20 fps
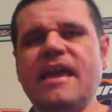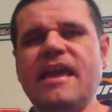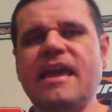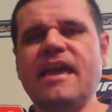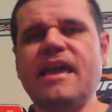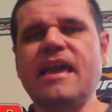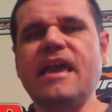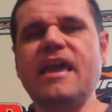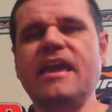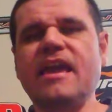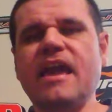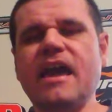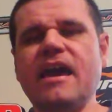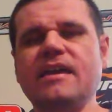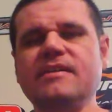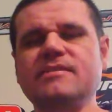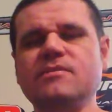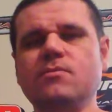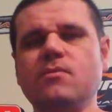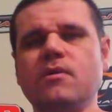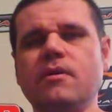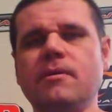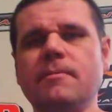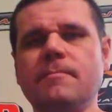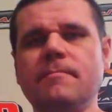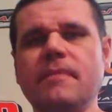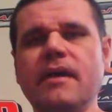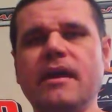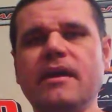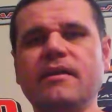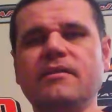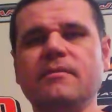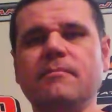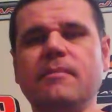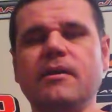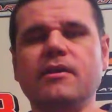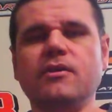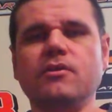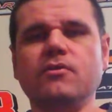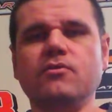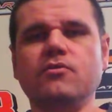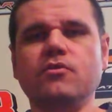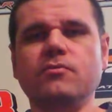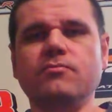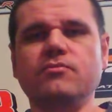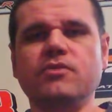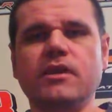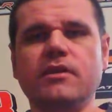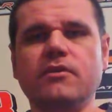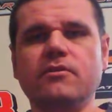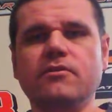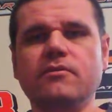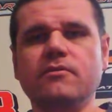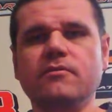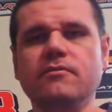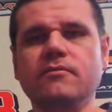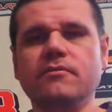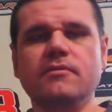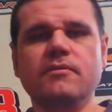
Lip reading: Hey guys, and welcome back to my YouTube channel.